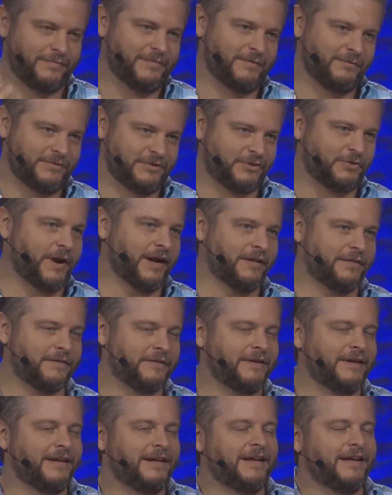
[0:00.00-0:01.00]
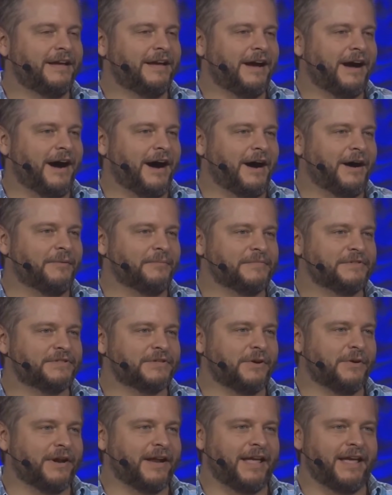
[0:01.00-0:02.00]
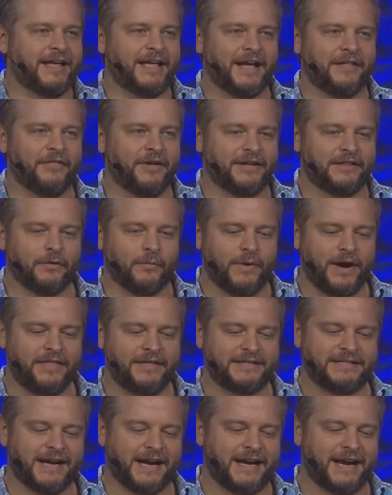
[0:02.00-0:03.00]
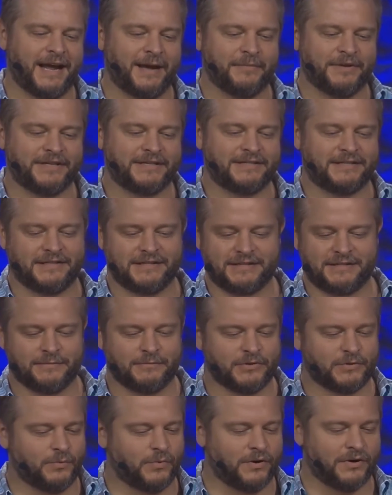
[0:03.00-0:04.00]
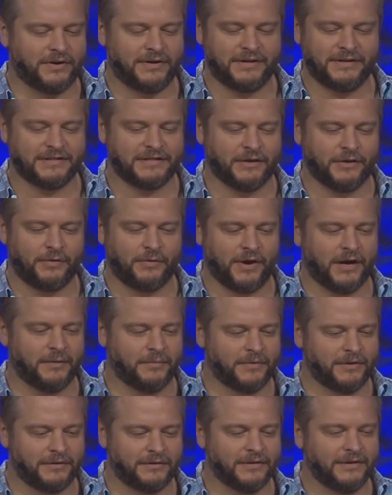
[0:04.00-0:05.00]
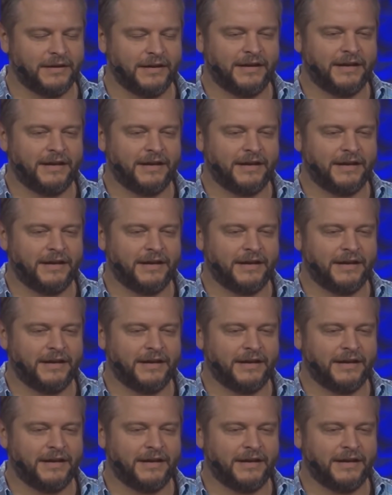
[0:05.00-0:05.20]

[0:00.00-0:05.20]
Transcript: strength. So again, like the way the dynamic systems work is incredible.